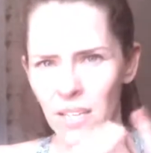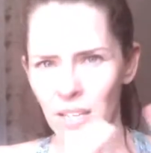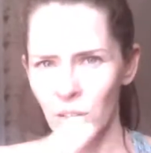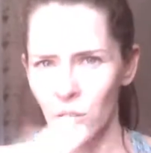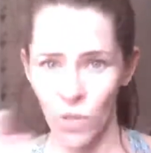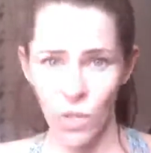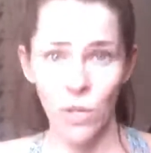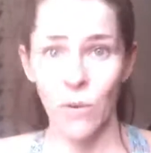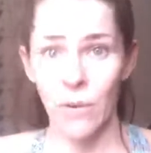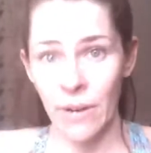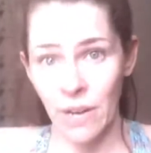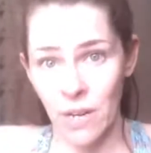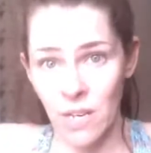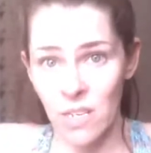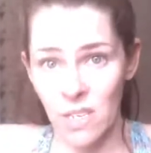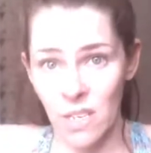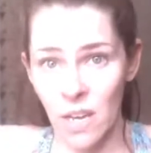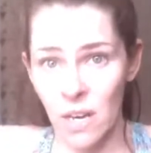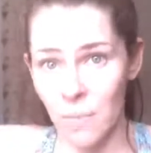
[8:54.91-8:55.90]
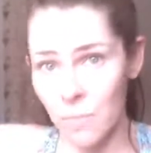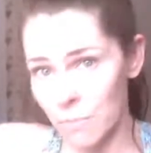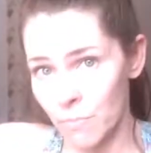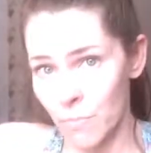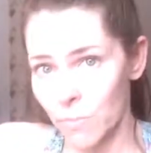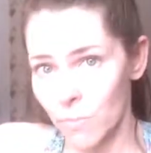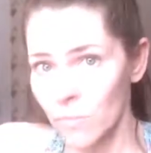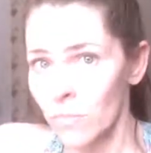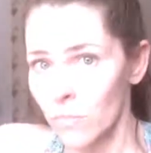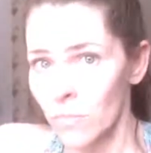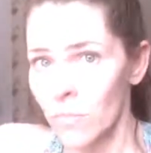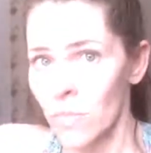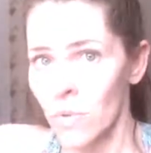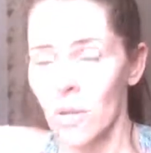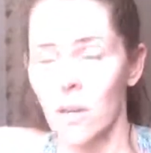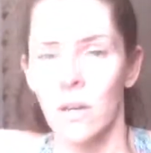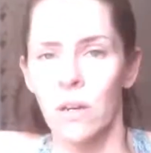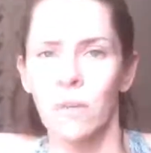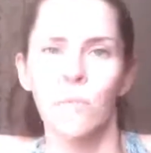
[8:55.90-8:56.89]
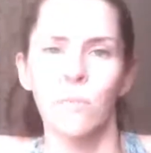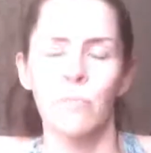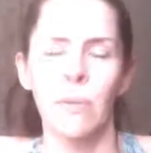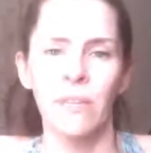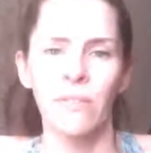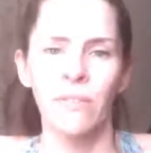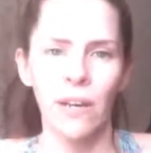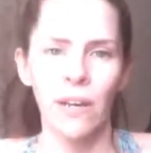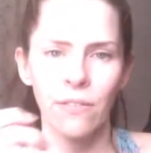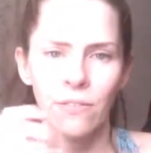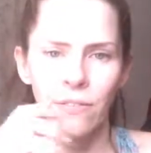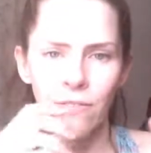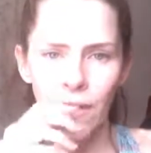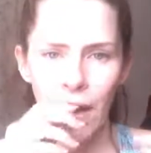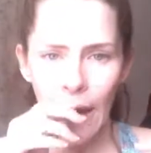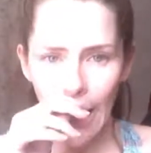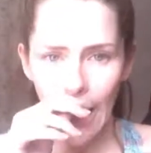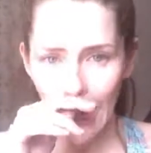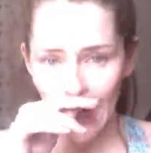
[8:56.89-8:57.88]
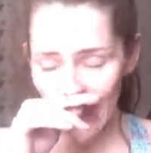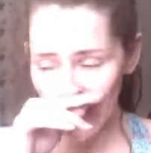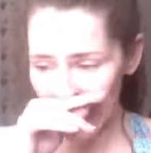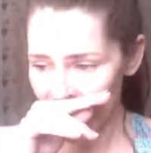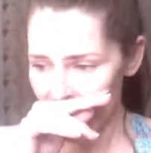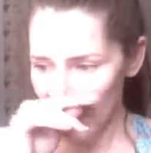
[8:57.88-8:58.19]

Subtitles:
And, I already said I'm a big fan of fat.